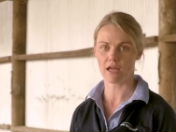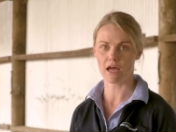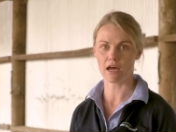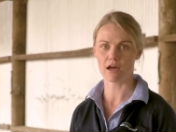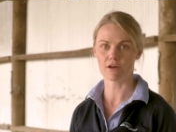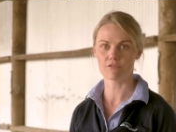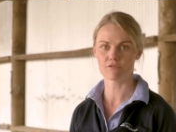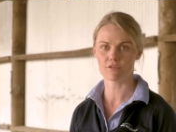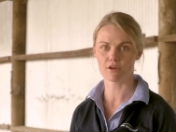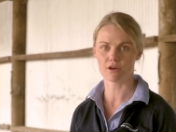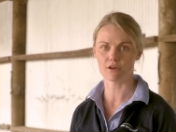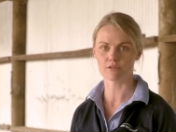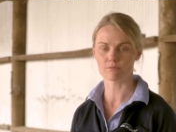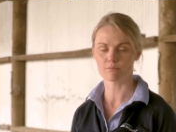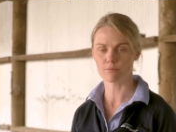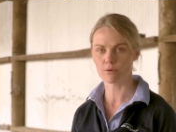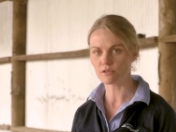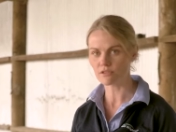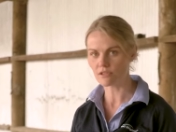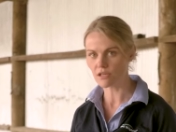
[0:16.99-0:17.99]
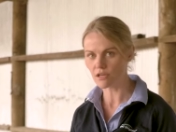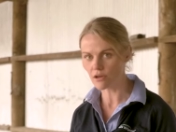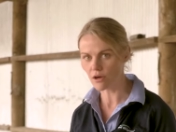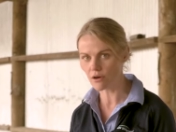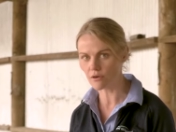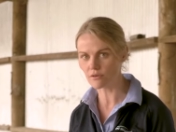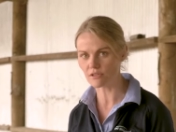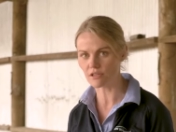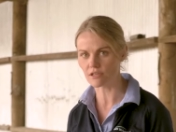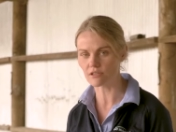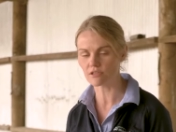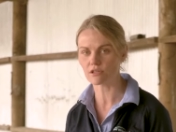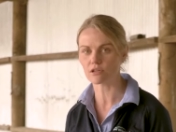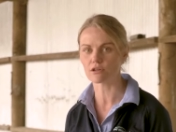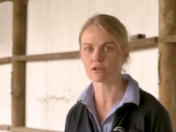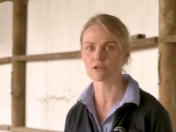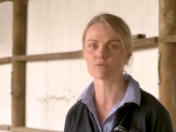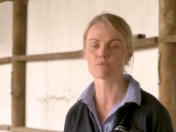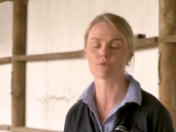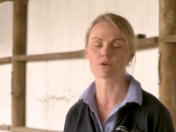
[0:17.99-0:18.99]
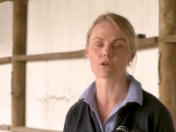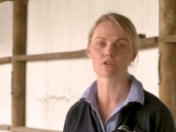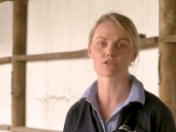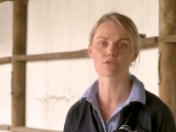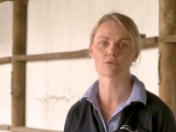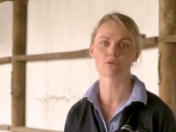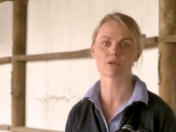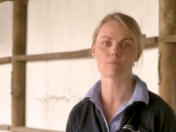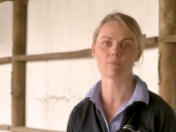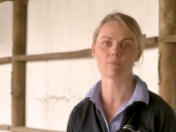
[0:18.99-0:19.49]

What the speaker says: calf goes and puts their nose in to learn what it's all